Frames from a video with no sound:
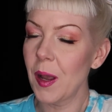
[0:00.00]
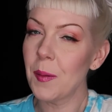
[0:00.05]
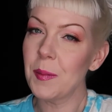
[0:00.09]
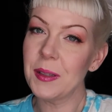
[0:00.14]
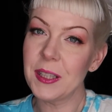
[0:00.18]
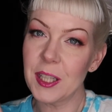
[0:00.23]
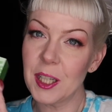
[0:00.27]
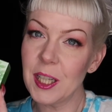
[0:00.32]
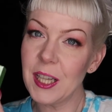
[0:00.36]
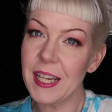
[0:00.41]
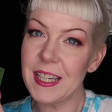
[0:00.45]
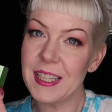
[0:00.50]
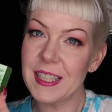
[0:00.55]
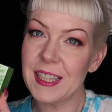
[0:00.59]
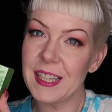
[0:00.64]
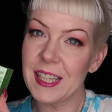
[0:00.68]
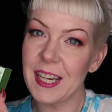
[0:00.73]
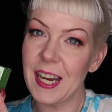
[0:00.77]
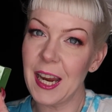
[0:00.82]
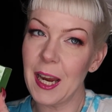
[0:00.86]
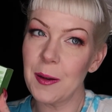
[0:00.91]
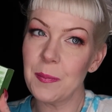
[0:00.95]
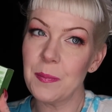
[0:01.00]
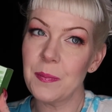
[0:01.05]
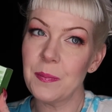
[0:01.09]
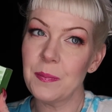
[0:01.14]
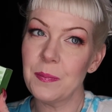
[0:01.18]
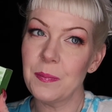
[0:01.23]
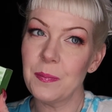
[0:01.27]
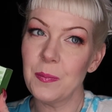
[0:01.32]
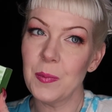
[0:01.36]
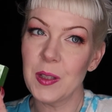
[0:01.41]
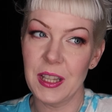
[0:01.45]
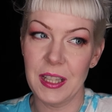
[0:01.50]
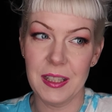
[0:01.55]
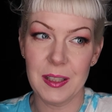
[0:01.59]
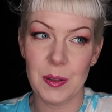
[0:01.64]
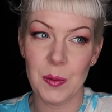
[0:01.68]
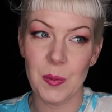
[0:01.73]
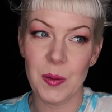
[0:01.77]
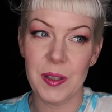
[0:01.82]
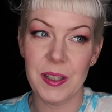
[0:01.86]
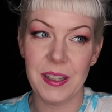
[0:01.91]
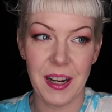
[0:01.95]
I'm a little late to the game with
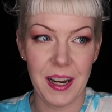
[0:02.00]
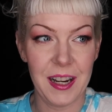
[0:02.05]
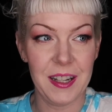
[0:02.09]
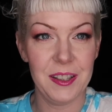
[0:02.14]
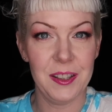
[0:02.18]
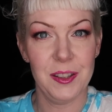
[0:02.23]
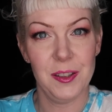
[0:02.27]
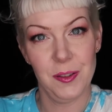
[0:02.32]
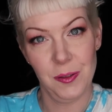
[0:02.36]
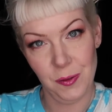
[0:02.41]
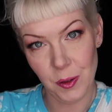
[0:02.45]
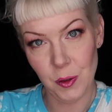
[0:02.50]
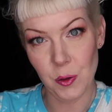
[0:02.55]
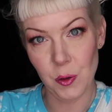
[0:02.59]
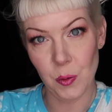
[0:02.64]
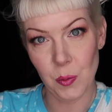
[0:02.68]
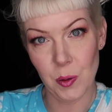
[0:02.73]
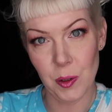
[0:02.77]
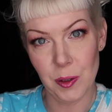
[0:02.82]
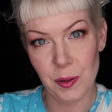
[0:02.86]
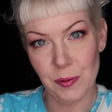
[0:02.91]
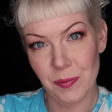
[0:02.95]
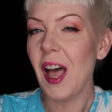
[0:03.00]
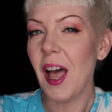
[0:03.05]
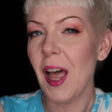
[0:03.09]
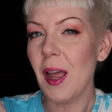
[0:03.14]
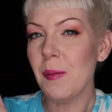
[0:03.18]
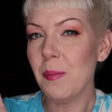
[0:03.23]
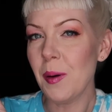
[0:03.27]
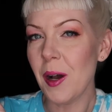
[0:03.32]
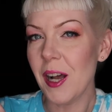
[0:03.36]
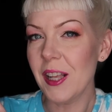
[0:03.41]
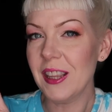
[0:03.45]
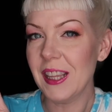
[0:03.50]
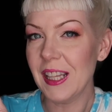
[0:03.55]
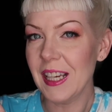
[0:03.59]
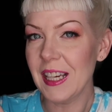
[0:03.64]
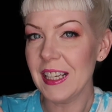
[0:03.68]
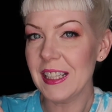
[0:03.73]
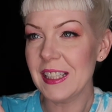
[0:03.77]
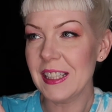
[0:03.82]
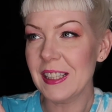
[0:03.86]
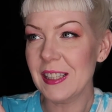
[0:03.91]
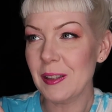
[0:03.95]
this one as usual. I bought
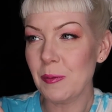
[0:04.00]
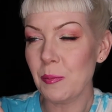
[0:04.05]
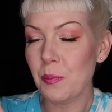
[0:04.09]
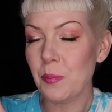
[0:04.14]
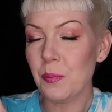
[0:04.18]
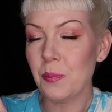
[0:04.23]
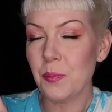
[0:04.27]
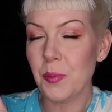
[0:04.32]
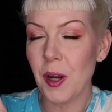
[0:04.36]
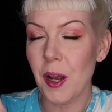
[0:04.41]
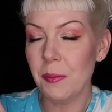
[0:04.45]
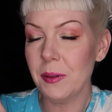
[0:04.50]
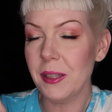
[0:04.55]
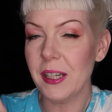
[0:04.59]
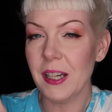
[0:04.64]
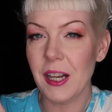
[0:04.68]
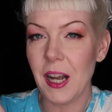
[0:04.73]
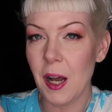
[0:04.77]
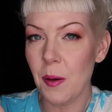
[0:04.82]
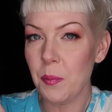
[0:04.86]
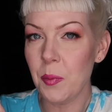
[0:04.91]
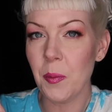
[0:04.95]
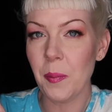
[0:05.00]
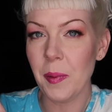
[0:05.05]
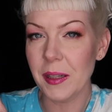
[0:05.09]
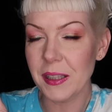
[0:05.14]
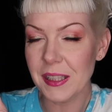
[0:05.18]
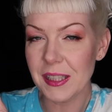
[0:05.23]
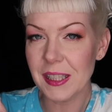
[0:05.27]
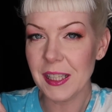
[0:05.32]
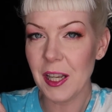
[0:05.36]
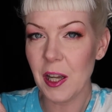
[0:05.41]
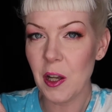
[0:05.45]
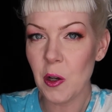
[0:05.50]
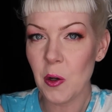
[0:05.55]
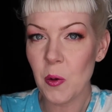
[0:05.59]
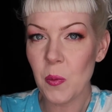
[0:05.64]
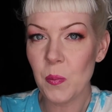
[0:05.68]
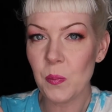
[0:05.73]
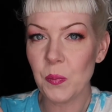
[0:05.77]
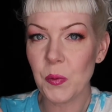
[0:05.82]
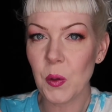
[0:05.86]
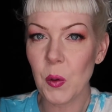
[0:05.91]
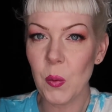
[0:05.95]
this probably a couple months
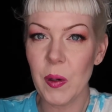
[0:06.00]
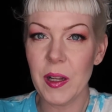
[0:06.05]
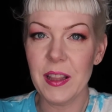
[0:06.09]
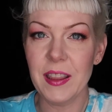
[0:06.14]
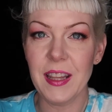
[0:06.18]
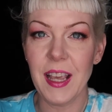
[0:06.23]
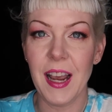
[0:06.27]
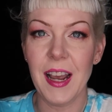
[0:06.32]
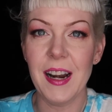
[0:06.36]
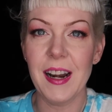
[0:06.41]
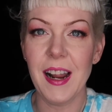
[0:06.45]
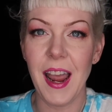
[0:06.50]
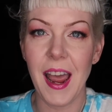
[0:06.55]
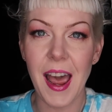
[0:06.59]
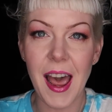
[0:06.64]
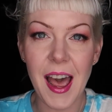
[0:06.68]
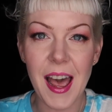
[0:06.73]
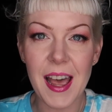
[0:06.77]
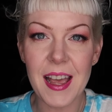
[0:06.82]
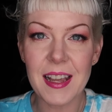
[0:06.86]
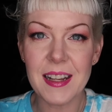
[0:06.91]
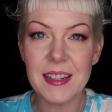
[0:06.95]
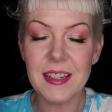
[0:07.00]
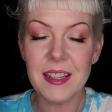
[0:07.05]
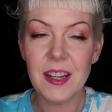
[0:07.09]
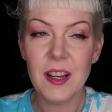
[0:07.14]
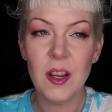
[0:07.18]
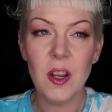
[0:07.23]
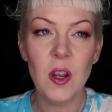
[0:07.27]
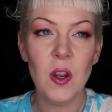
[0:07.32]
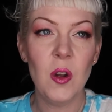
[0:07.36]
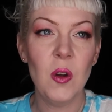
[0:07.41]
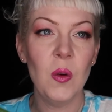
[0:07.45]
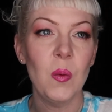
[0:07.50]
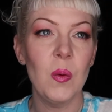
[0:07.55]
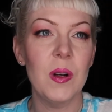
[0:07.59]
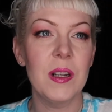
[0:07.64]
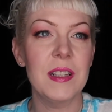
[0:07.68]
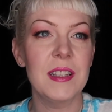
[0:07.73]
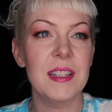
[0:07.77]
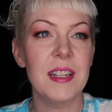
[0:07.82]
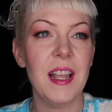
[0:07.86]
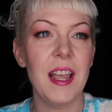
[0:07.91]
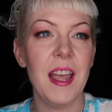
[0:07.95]
ago when that ad
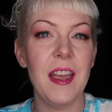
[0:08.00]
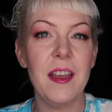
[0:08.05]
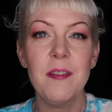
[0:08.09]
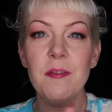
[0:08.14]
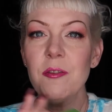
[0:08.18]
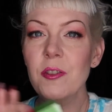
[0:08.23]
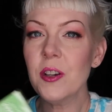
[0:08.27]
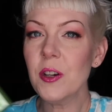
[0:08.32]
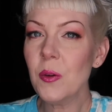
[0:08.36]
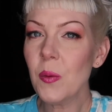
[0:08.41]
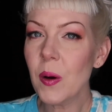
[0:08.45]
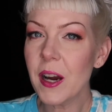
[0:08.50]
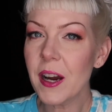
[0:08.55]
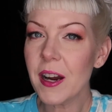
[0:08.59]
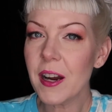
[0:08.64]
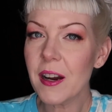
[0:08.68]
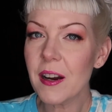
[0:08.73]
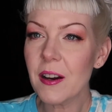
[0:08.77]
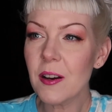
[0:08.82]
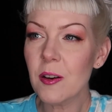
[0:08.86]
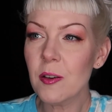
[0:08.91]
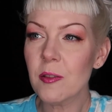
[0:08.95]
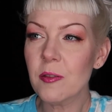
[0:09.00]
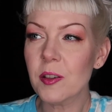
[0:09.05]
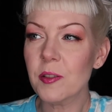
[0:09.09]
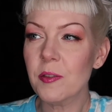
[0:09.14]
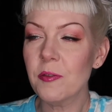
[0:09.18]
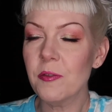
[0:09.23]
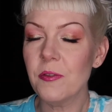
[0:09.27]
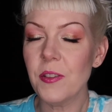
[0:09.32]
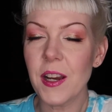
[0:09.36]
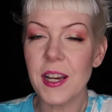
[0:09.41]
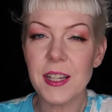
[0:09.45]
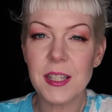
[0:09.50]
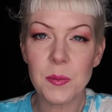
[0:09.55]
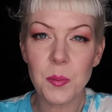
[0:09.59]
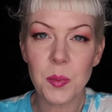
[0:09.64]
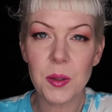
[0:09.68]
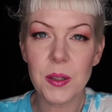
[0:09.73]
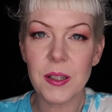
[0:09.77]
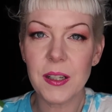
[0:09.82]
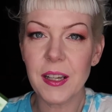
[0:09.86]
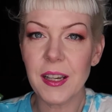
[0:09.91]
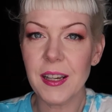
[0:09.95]
was everywhere over
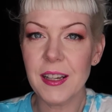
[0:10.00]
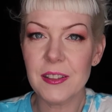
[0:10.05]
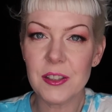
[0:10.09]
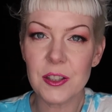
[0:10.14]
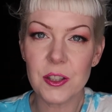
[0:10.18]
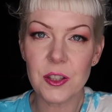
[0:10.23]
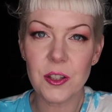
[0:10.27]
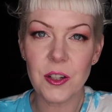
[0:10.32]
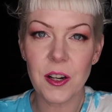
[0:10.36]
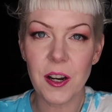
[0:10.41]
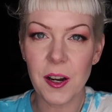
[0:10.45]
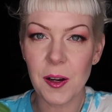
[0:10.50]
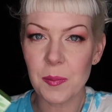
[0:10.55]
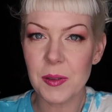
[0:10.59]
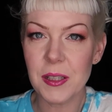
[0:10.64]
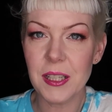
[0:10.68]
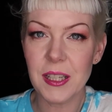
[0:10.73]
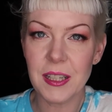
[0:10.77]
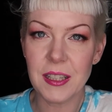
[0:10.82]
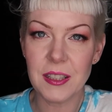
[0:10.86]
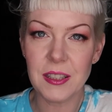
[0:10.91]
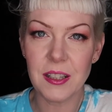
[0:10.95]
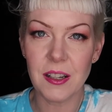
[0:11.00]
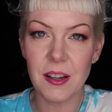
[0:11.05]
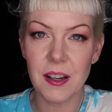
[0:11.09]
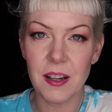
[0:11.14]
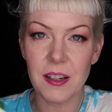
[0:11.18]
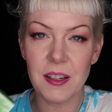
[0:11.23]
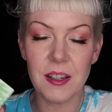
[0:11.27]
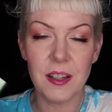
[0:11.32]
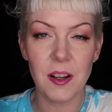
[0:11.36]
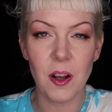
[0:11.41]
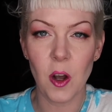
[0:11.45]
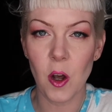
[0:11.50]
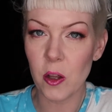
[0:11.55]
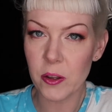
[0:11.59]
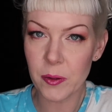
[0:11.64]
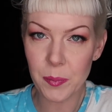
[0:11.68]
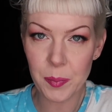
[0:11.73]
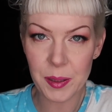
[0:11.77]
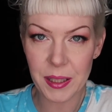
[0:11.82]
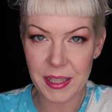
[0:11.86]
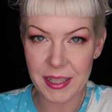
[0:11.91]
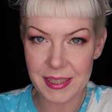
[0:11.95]
Facebook, Instagram, TikTok, all
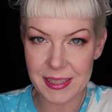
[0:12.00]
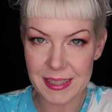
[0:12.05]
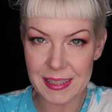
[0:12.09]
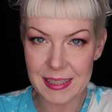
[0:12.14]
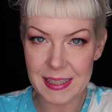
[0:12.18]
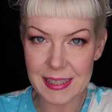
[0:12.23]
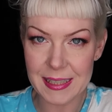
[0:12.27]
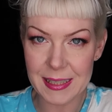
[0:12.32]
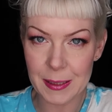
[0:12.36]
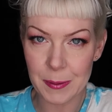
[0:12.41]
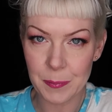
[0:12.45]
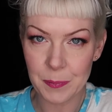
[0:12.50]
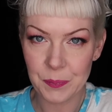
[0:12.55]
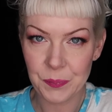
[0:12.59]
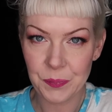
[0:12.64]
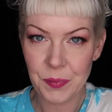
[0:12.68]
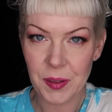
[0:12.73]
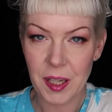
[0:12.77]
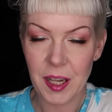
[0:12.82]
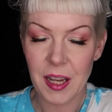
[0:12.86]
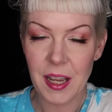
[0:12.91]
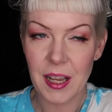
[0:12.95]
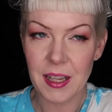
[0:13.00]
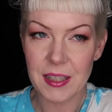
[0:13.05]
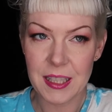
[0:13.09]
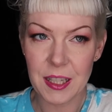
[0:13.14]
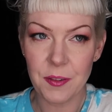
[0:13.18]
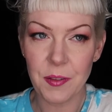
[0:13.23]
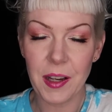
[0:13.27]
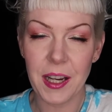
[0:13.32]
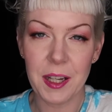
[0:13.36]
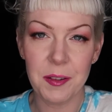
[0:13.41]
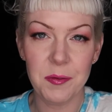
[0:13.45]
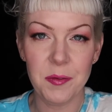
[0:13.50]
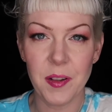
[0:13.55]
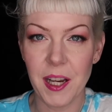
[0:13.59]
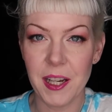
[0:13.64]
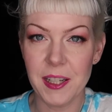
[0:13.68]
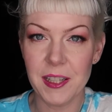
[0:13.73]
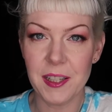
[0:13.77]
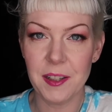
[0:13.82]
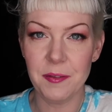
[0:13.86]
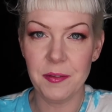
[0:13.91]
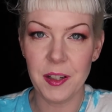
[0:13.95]
the places. I'll see if I can
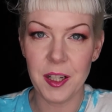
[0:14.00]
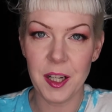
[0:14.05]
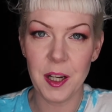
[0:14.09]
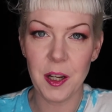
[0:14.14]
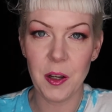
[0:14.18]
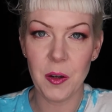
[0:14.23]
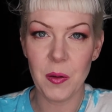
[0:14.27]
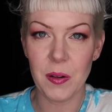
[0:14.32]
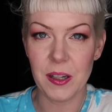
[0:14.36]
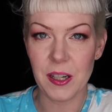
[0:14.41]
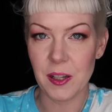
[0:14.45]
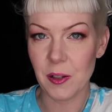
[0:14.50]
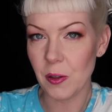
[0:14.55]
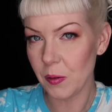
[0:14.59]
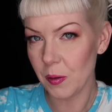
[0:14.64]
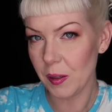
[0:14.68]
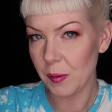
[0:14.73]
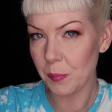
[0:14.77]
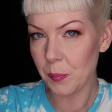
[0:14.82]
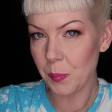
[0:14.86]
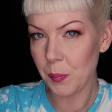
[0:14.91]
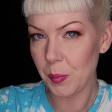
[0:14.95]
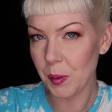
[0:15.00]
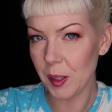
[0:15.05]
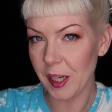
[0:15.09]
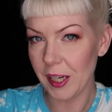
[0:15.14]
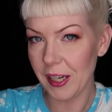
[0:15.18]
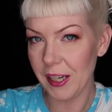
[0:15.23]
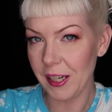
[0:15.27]
find a video and I'll put it